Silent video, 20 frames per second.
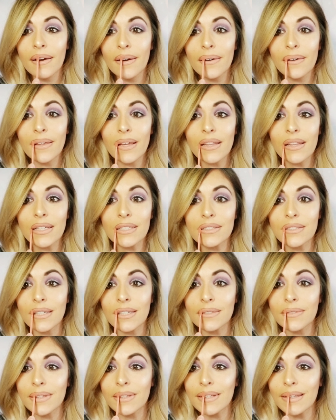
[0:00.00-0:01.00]
Well, that looks
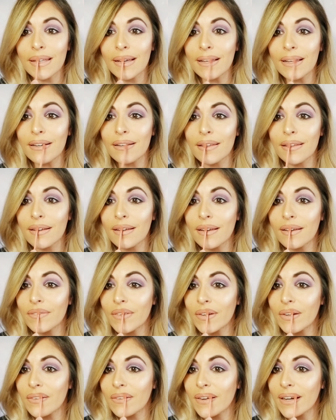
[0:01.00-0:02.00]
nice with the liner that I have
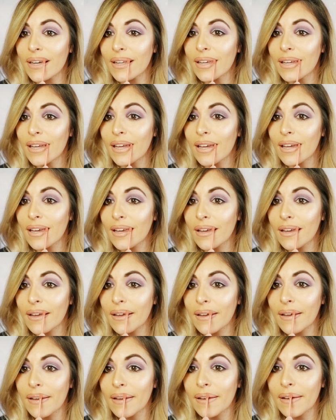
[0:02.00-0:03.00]
on already.
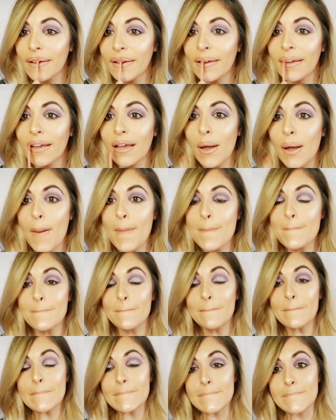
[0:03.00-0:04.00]

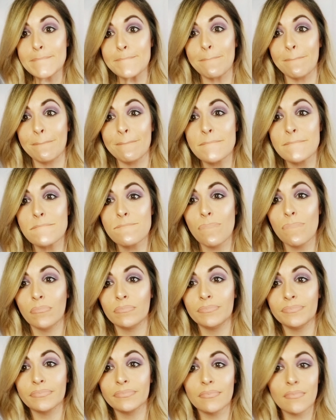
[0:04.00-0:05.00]
Hmm.
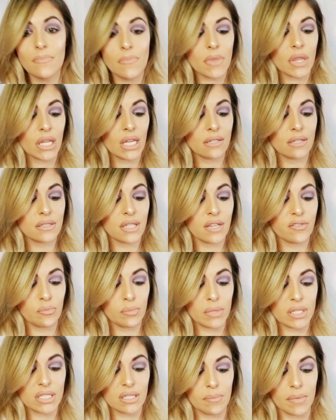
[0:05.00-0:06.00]
It's giving
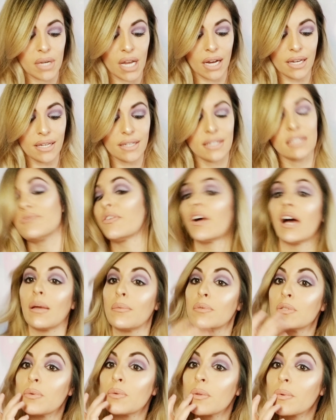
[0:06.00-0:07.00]
me some 90s
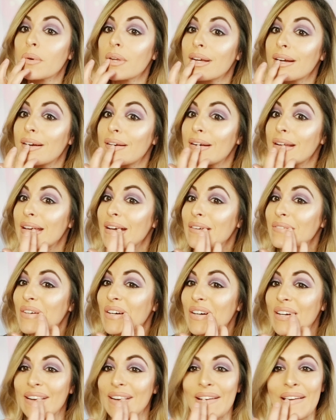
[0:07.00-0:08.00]
vibes with what I already have
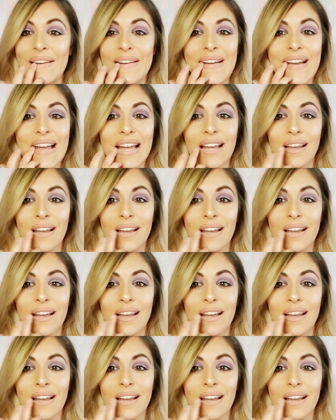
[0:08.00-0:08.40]
on.